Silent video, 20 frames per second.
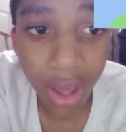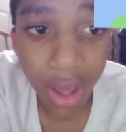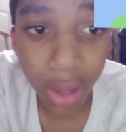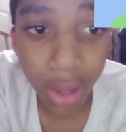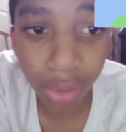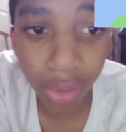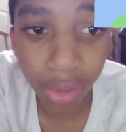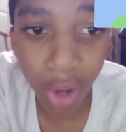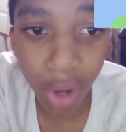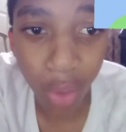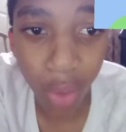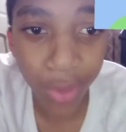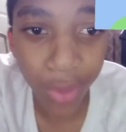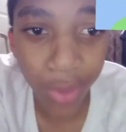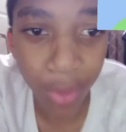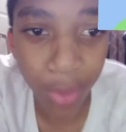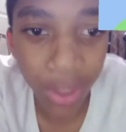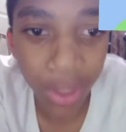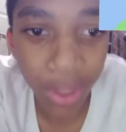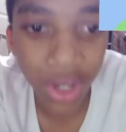So,
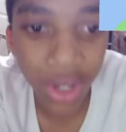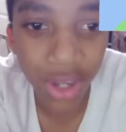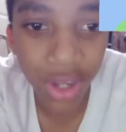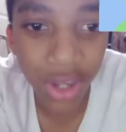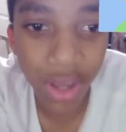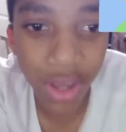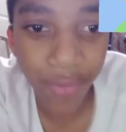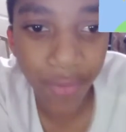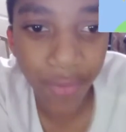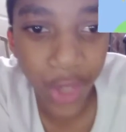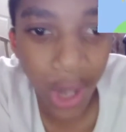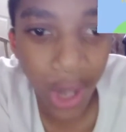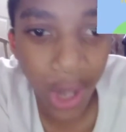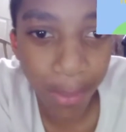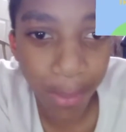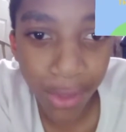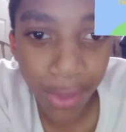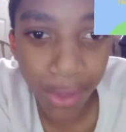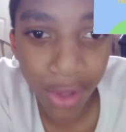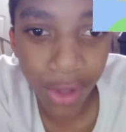in the beginning of the
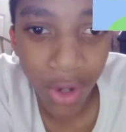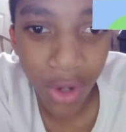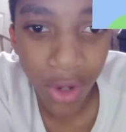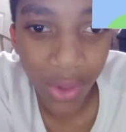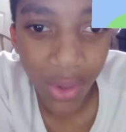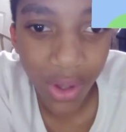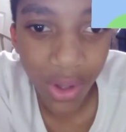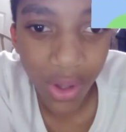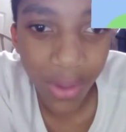episode,